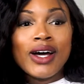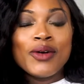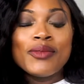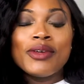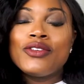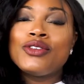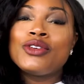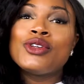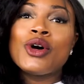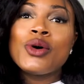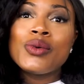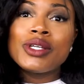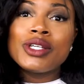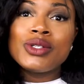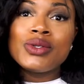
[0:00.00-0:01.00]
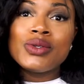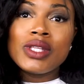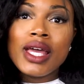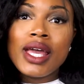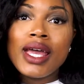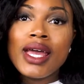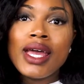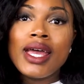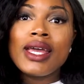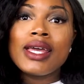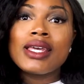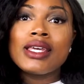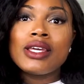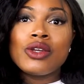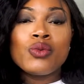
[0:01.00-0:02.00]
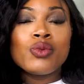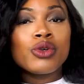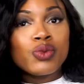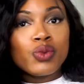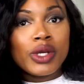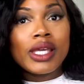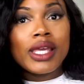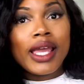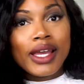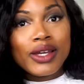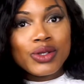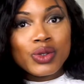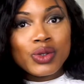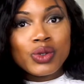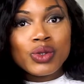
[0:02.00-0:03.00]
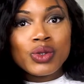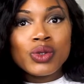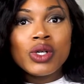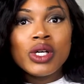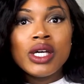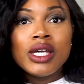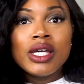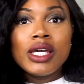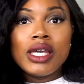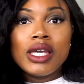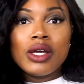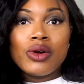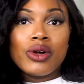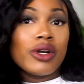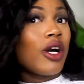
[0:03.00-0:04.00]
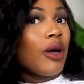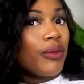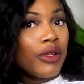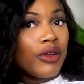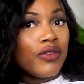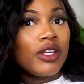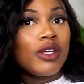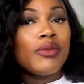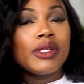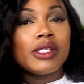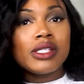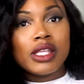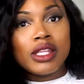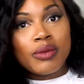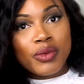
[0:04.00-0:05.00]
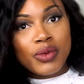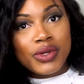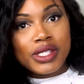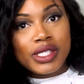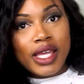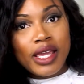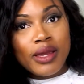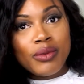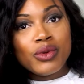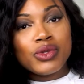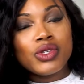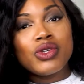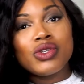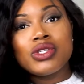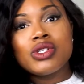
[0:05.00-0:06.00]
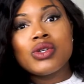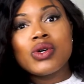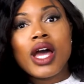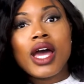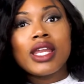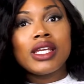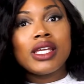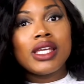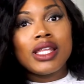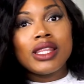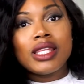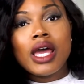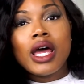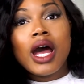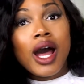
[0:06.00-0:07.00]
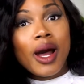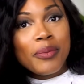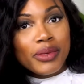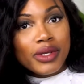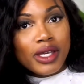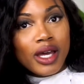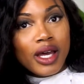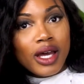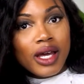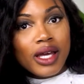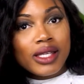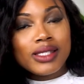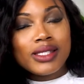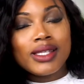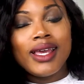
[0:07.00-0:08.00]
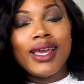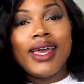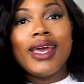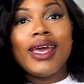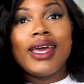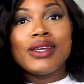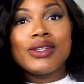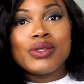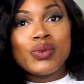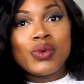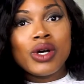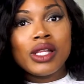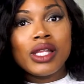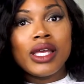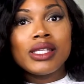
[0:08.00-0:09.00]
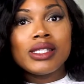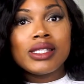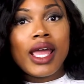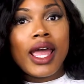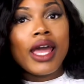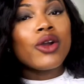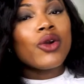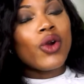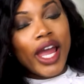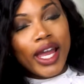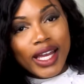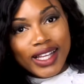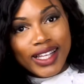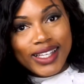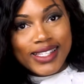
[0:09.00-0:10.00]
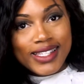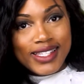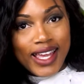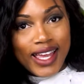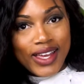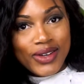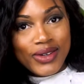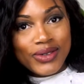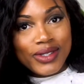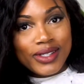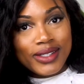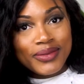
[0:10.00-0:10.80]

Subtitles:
If you don't want to do that, get a woodwick candle or a couple of them and set them on the table so you still kind of get that ambiance as well as that crackling sound.